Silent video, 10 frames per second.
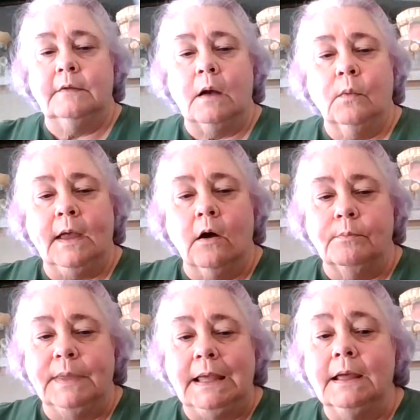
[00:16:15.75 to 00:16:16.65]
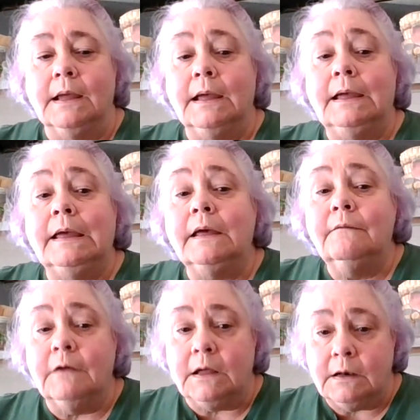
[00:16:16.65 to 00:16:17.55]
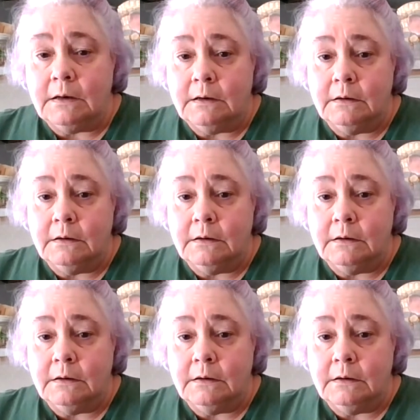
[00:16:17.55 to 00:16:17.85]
that we are being given